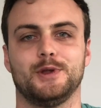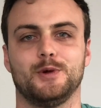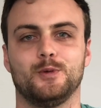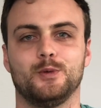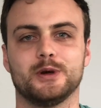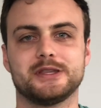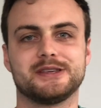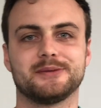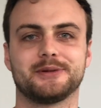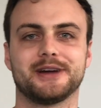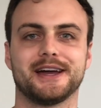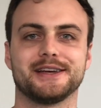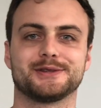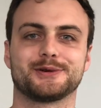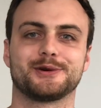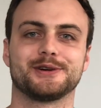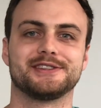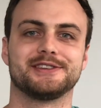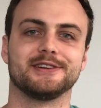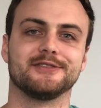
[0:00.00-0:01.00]
What's up guys,
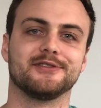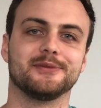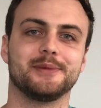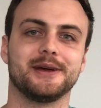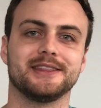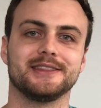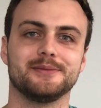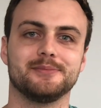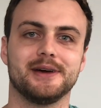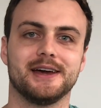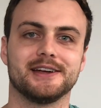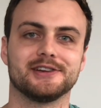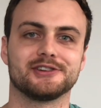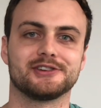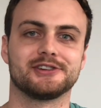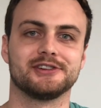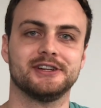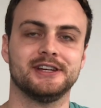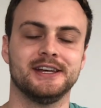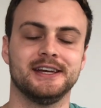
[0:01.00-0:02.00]
Chris here from Mainely
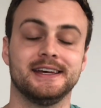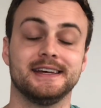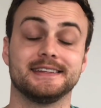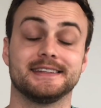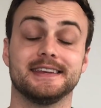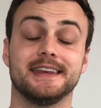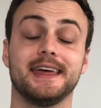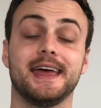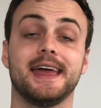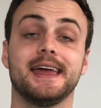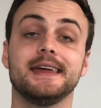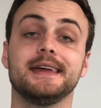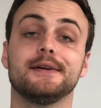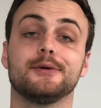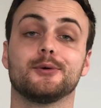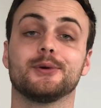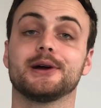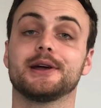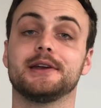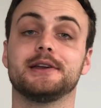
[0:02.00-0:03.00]
Mesh. Today
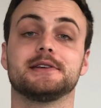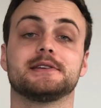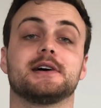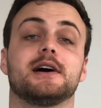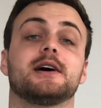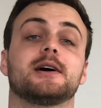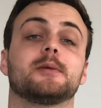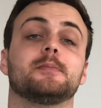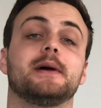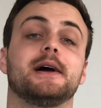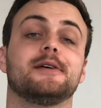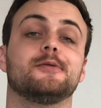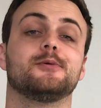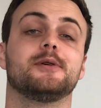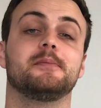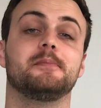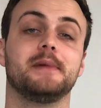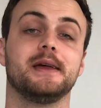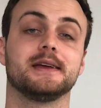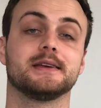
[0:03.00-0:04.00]
we're going to talk about
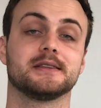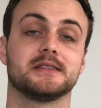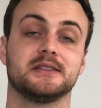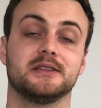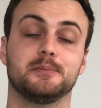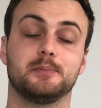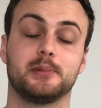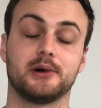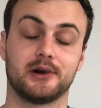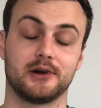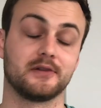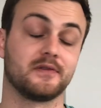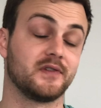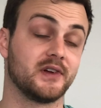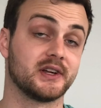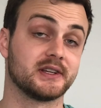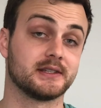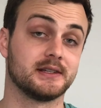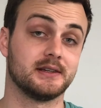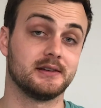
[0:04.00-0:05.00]
what makes the
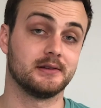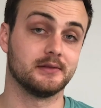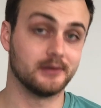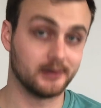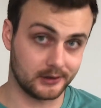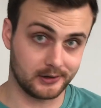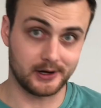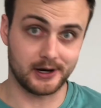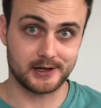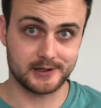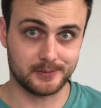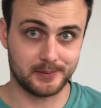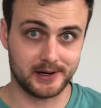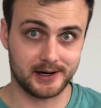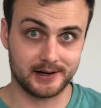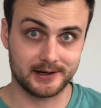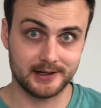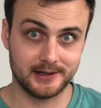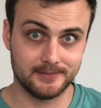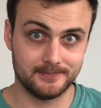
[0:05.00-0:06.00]
perfect lacrosse
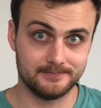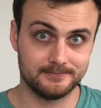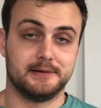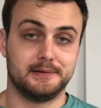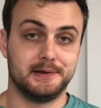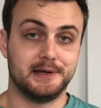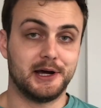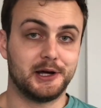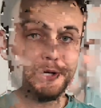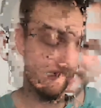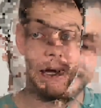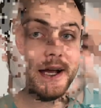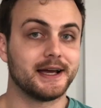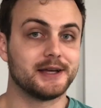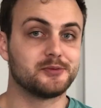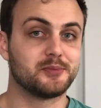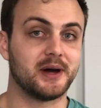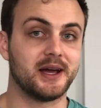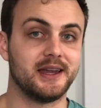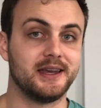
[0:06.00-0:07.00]
pocket. Now you
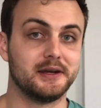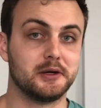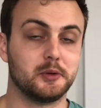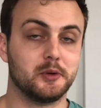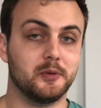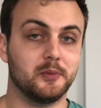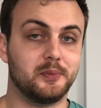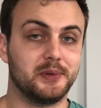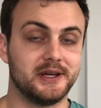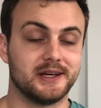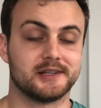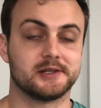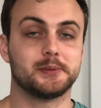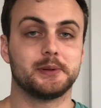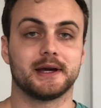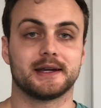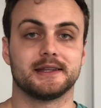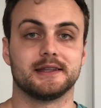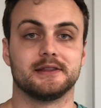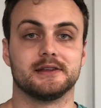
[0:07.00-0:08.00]
guys might be
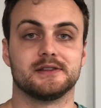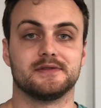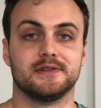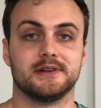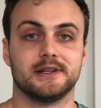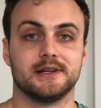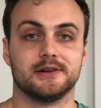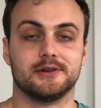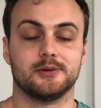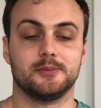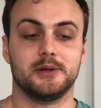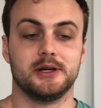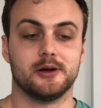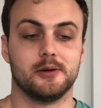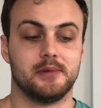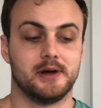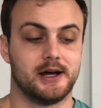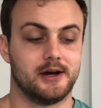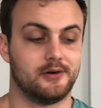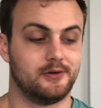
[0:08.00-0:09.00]
expecting this video to be
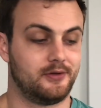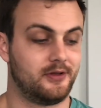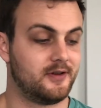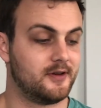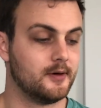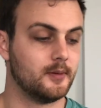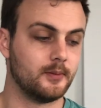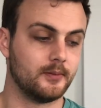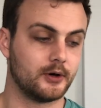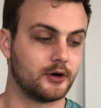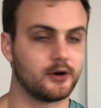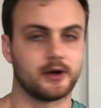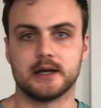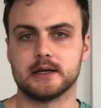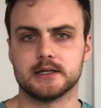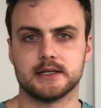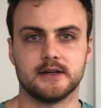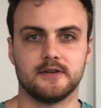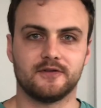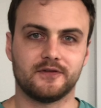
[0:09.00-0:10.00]
about some
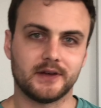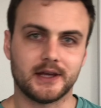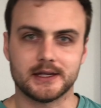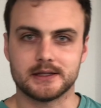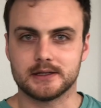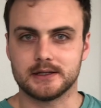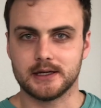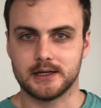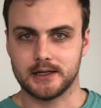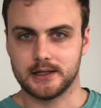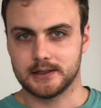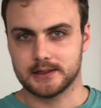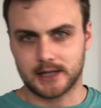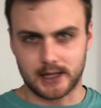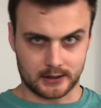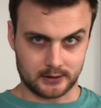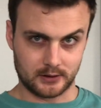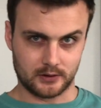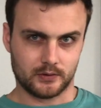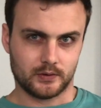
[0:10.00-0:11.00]
crazy fancy
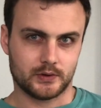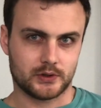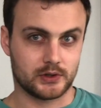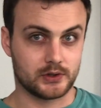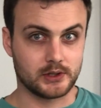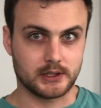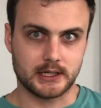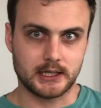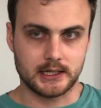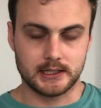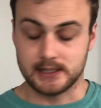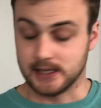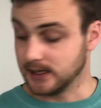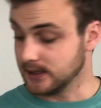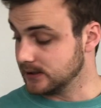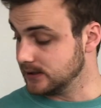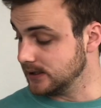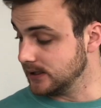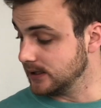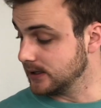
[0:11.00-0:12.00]
technical stringing
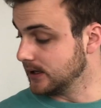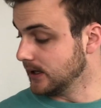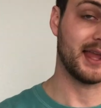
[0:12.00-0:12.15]
technique.